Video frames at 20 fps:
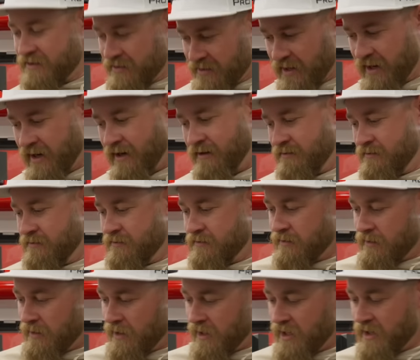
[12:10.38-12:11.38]
Yeah.
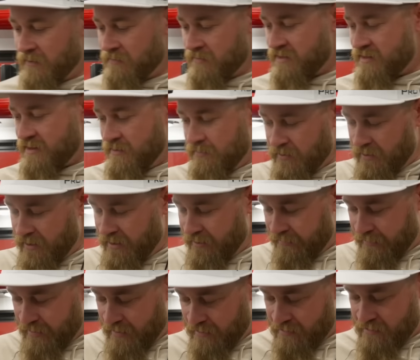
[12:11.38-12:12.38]
Um,
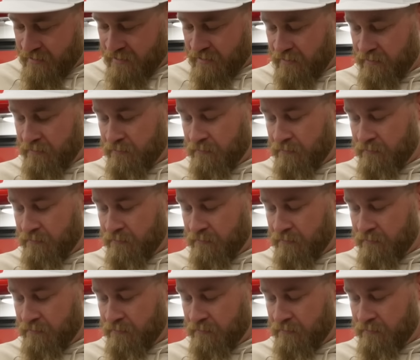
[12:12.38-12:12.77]
similarities.